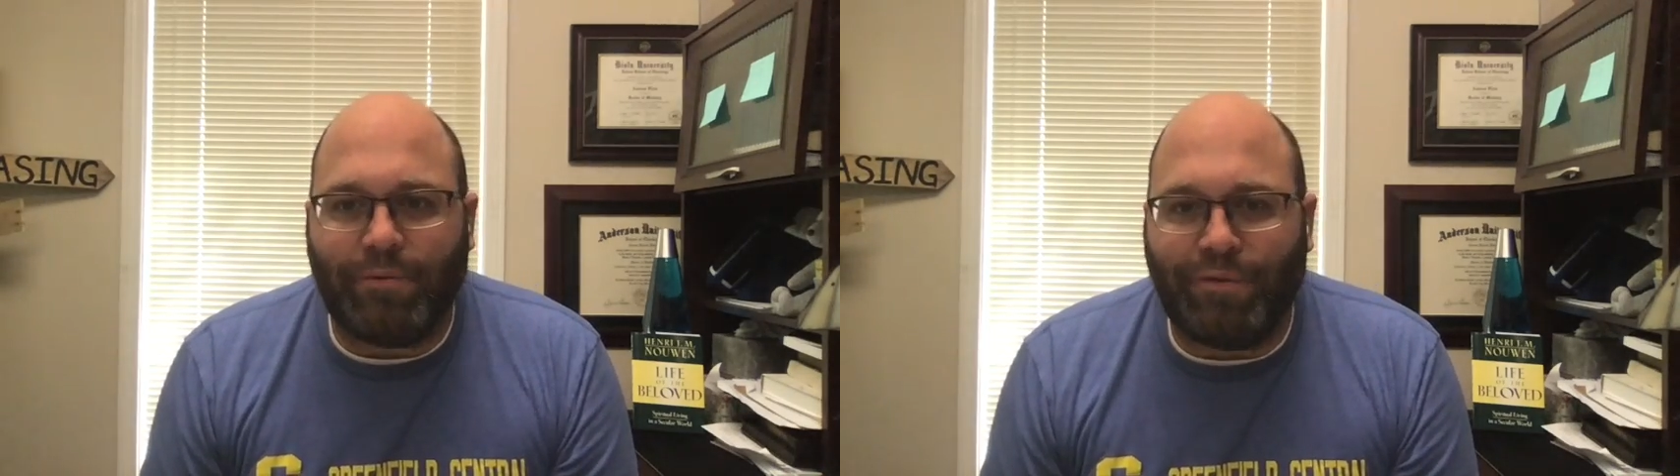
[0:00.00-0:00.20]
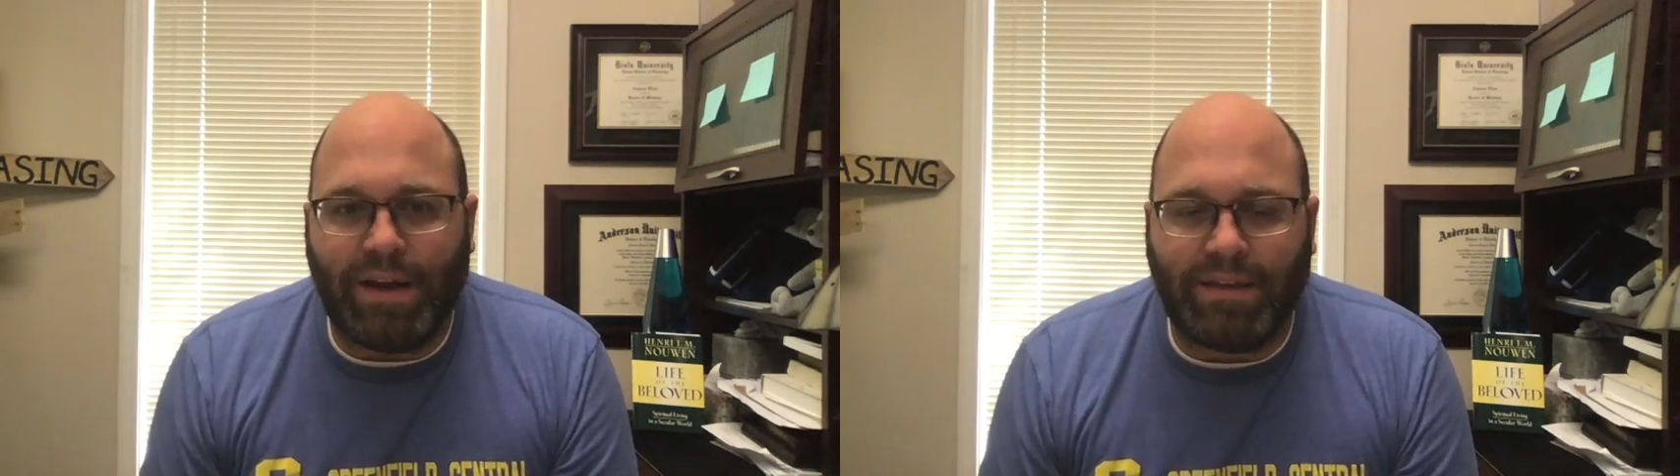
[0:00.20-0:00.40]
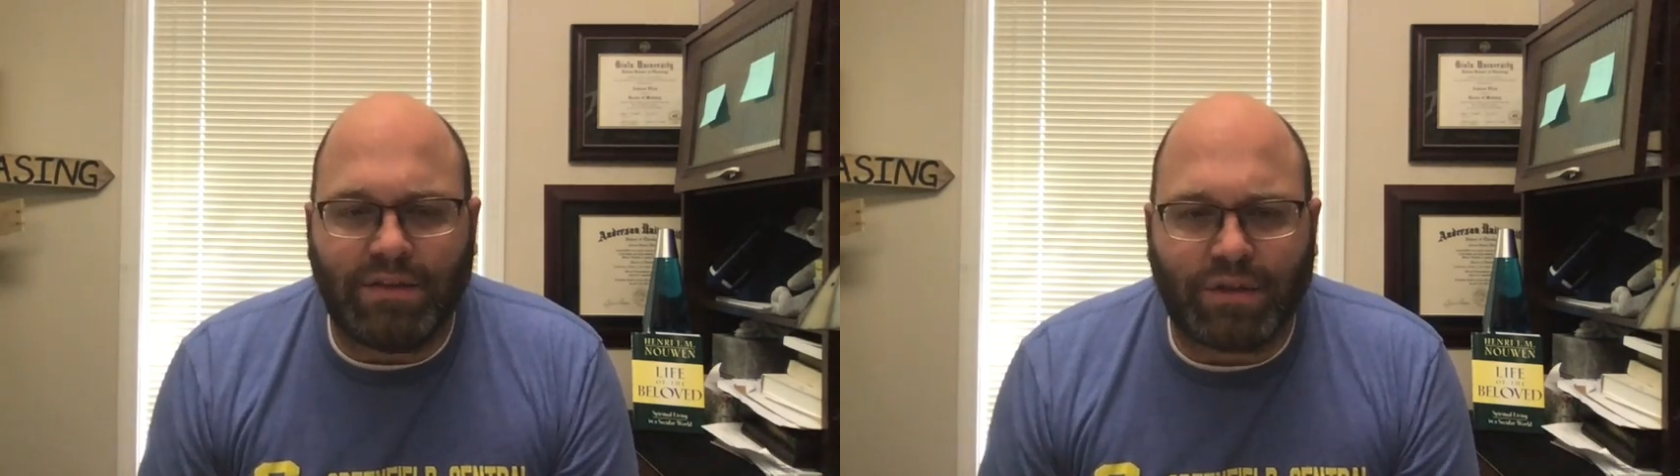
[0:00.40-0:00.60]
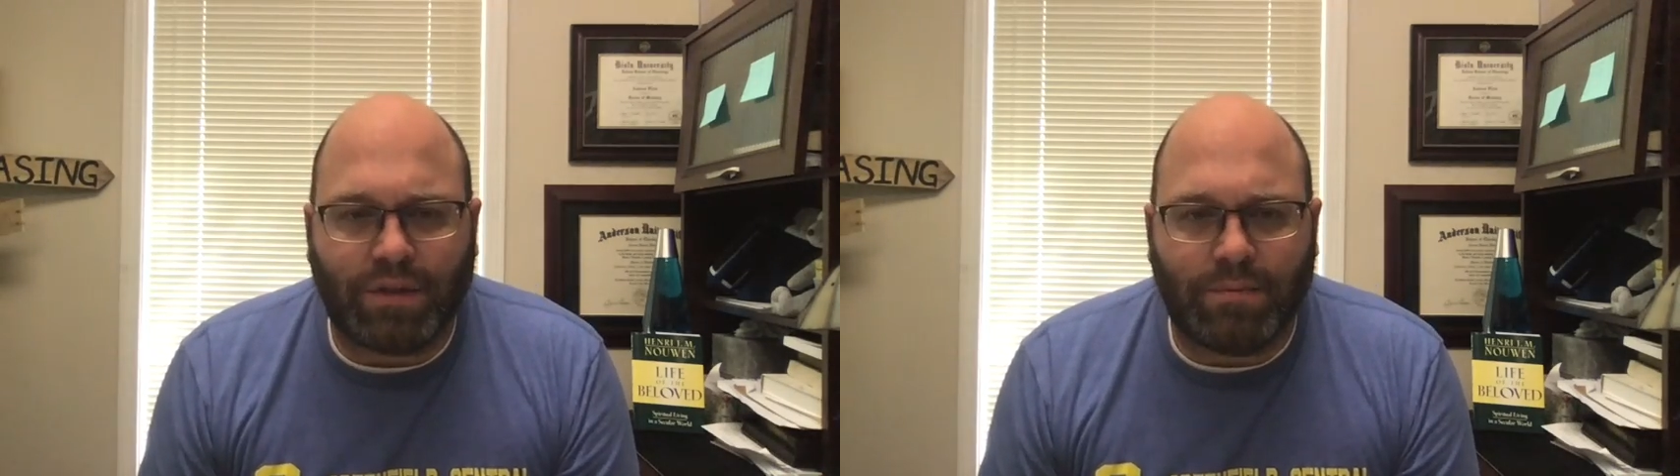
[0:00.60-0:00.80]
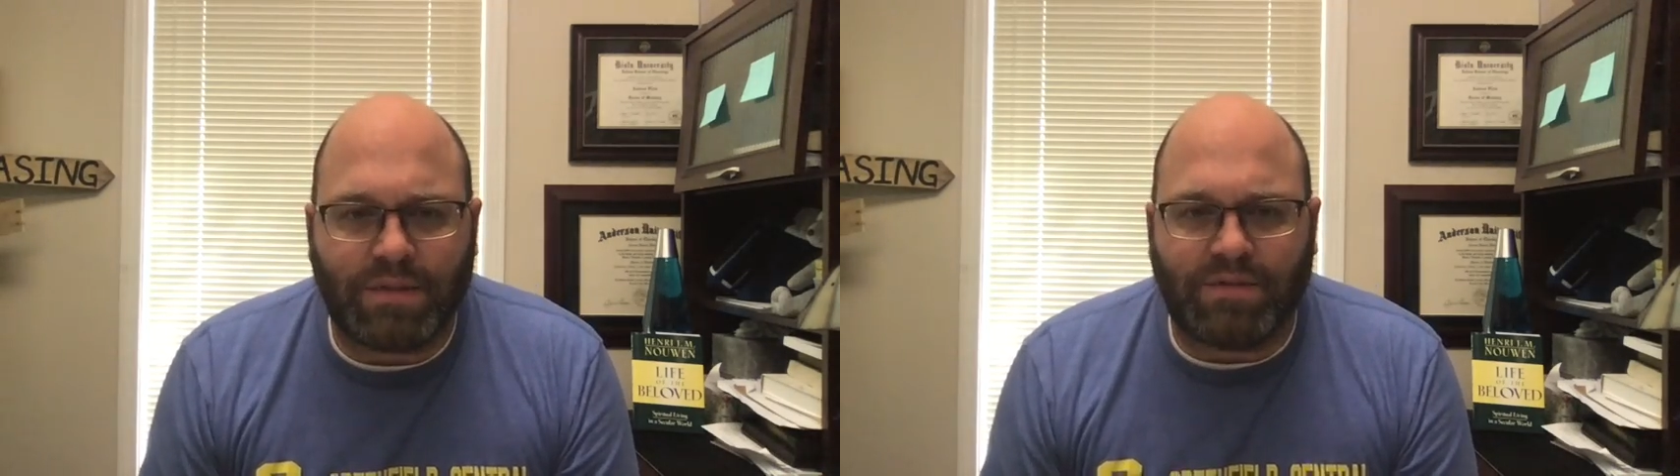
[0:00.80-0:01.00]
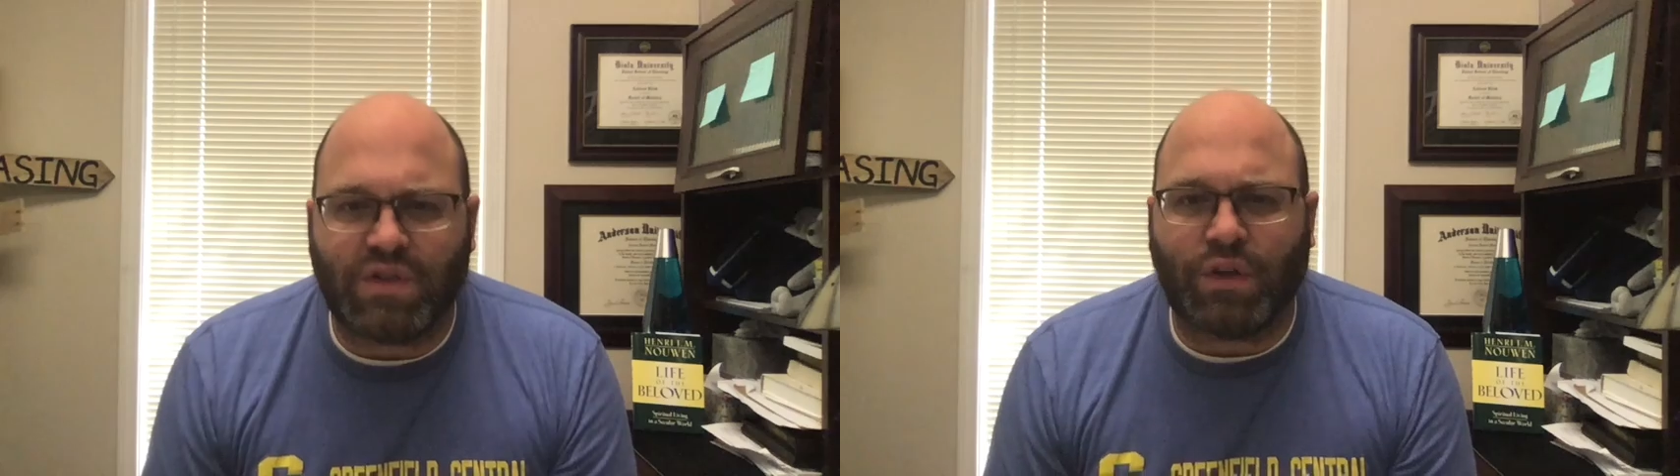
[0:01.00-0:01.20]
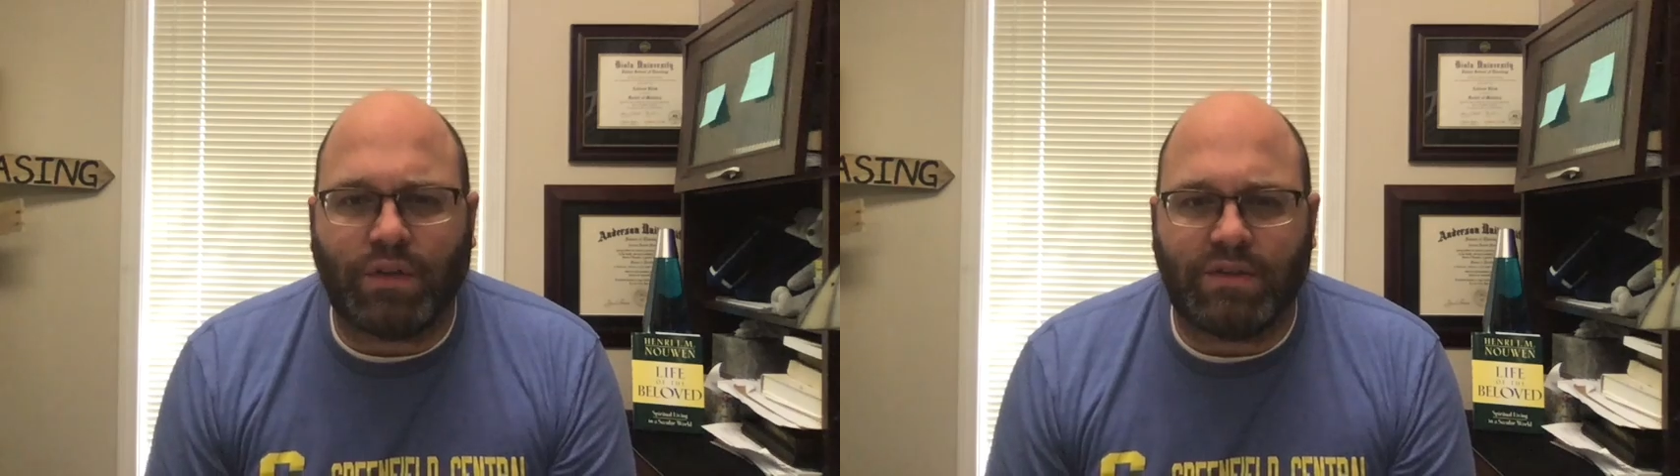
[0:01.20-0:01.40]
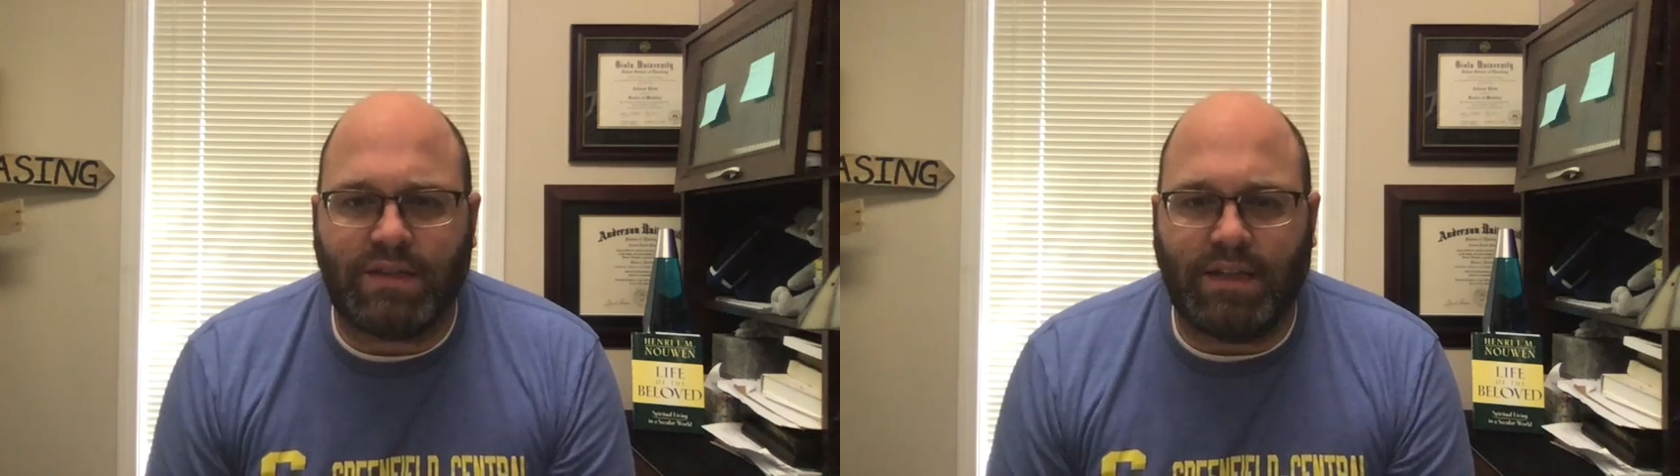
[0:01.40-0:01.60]
faith in terms of
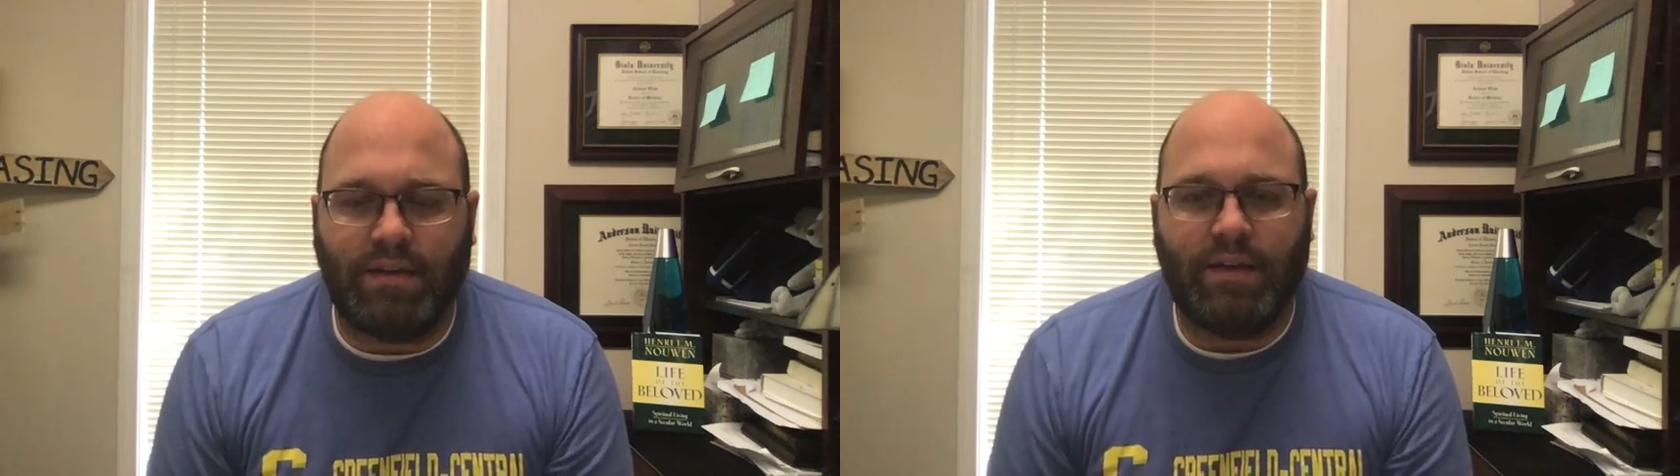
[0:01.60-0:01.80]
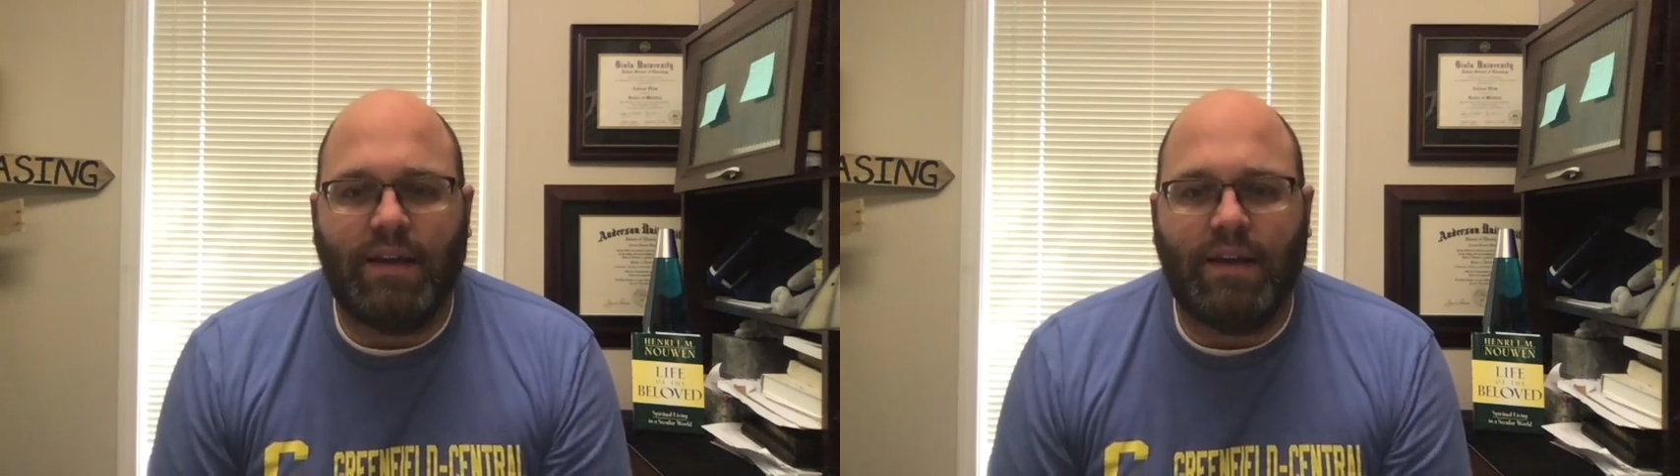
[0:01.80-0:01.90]
certainty,